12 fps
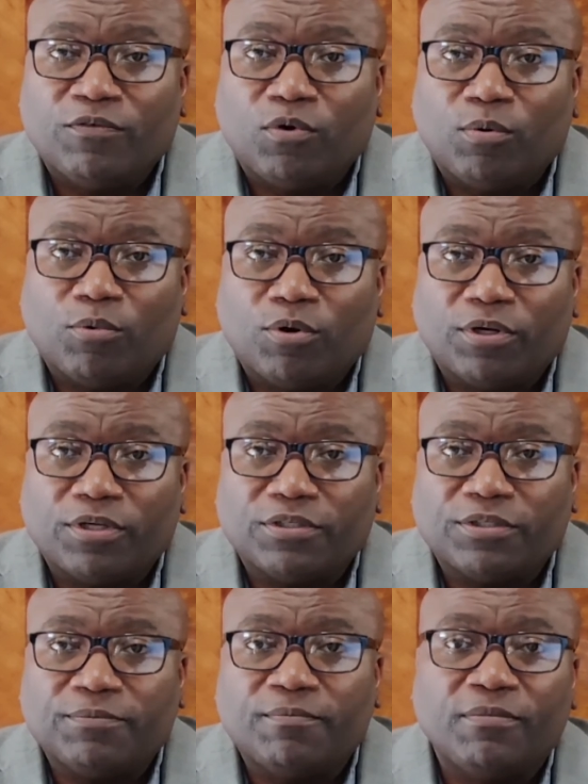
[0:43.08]
for a
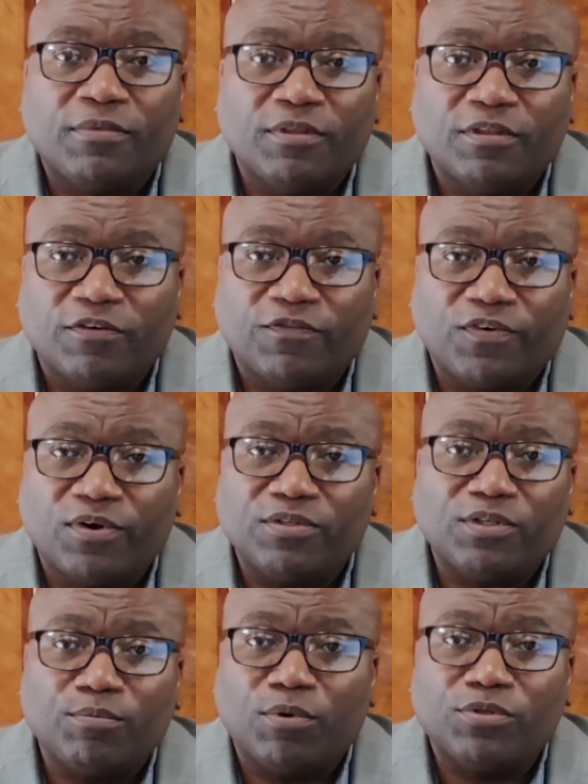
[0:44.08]
mortgage. The
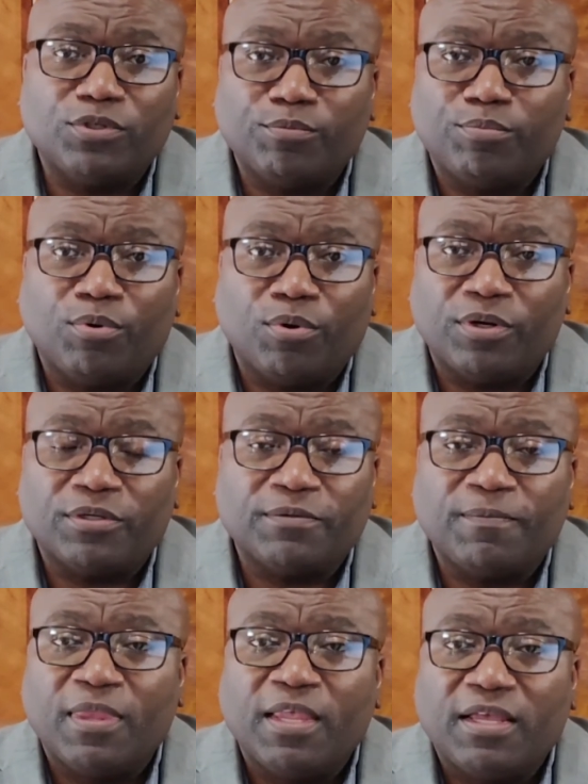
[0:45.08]
first and most
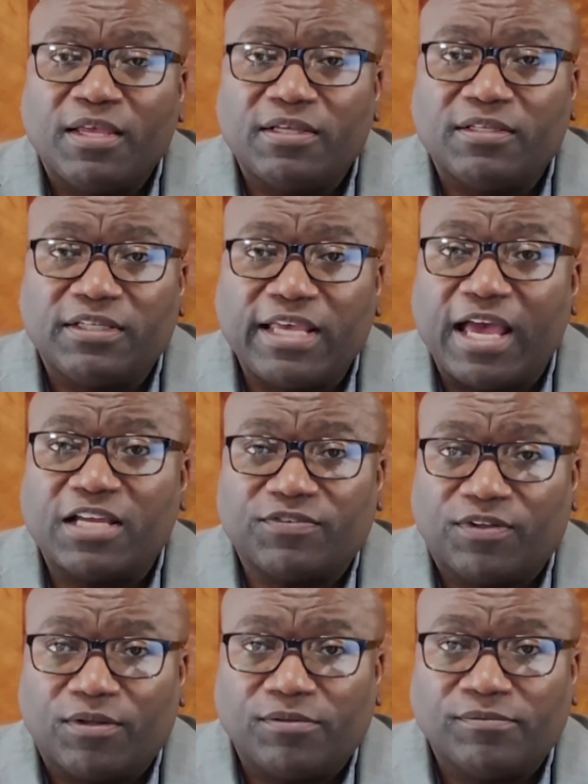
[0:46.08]
important is cash
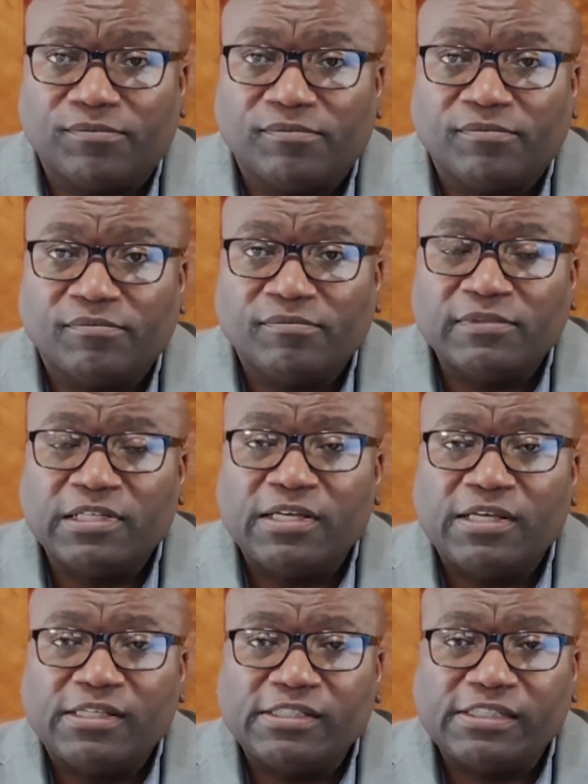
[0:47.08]
flow.
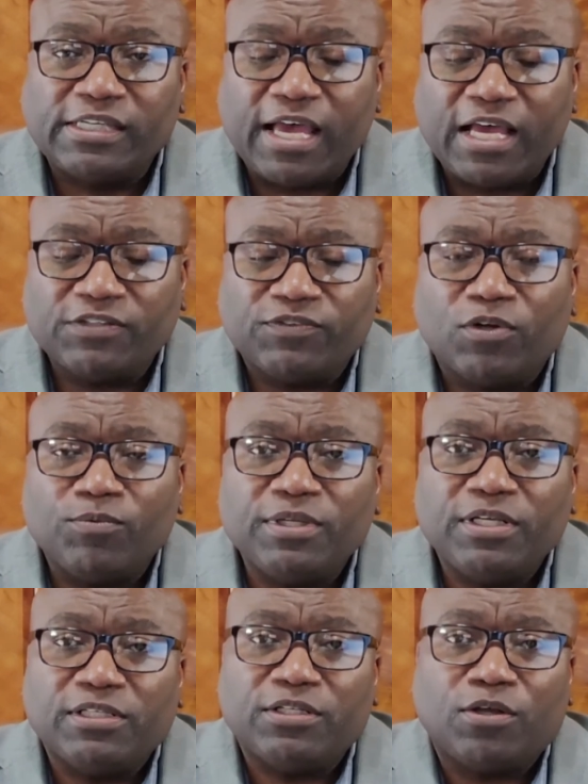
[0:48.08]
Cash flow, we
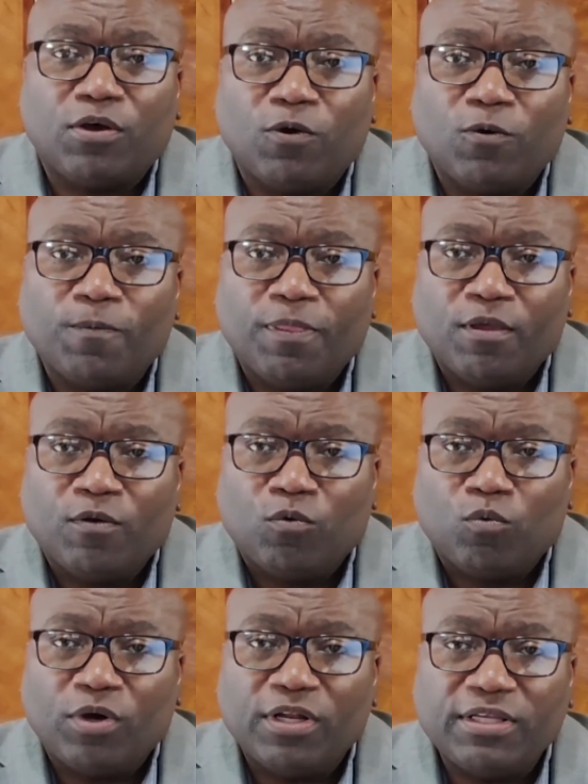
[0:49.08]
need to know
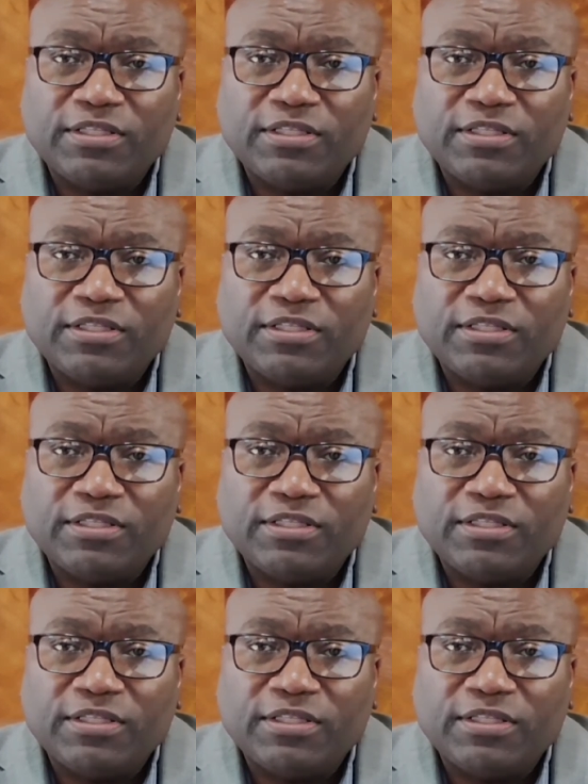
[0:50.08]
what